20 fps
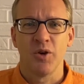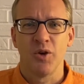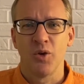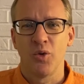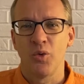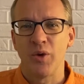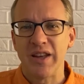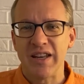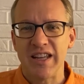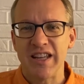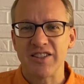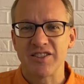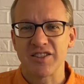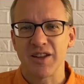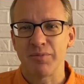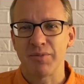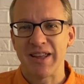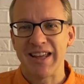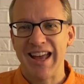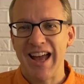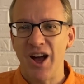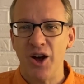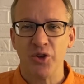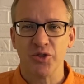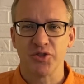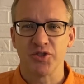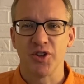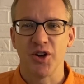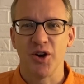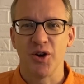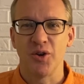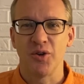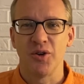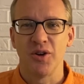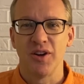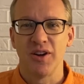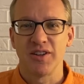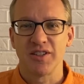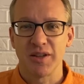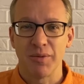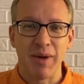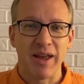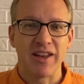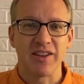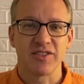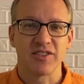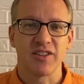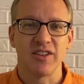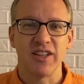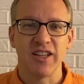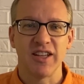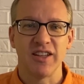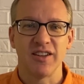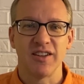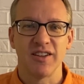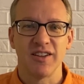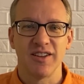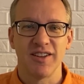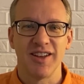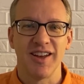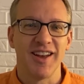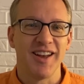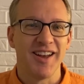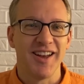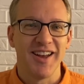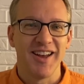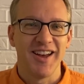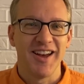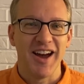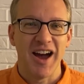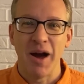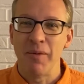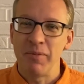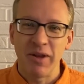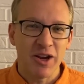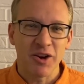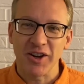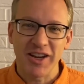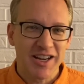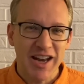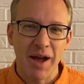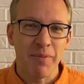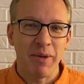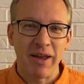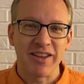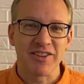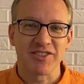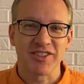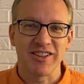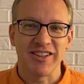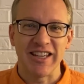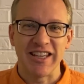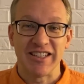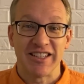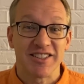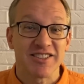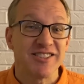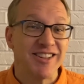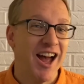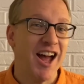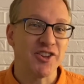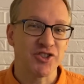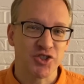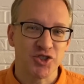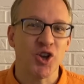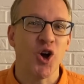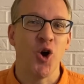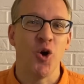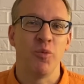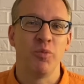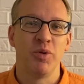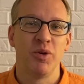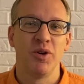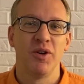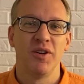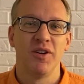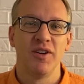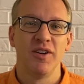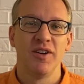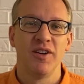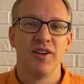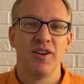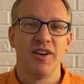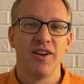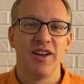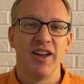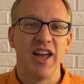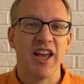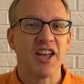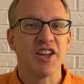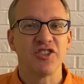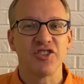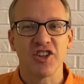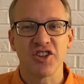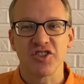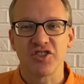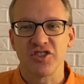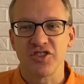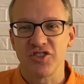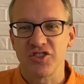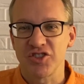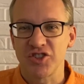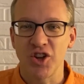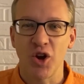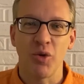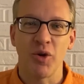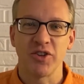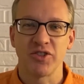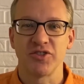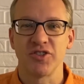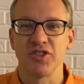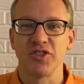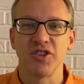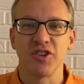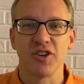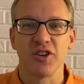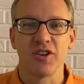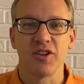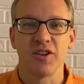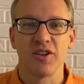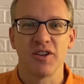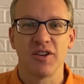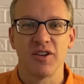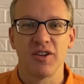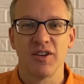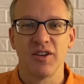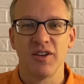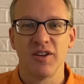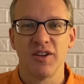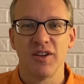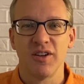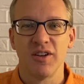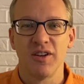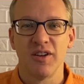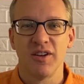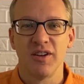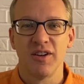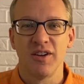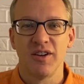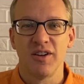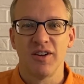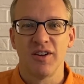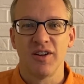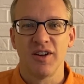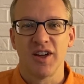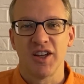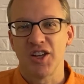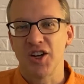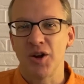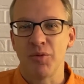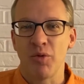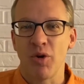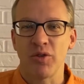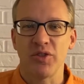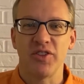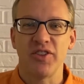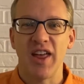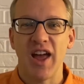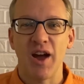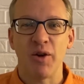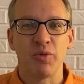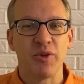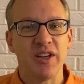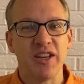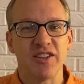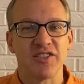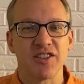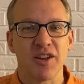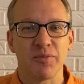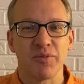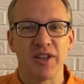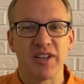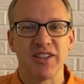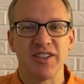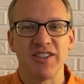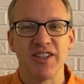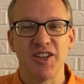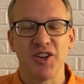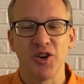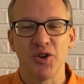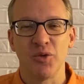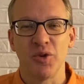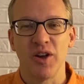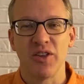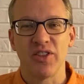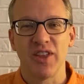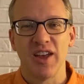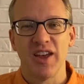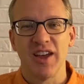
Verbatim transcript: We need something else, though, to make us clean. A mirror cannot make us clean. It's not soap. It can just show us the dirt. You know, more than that, we need something to deal with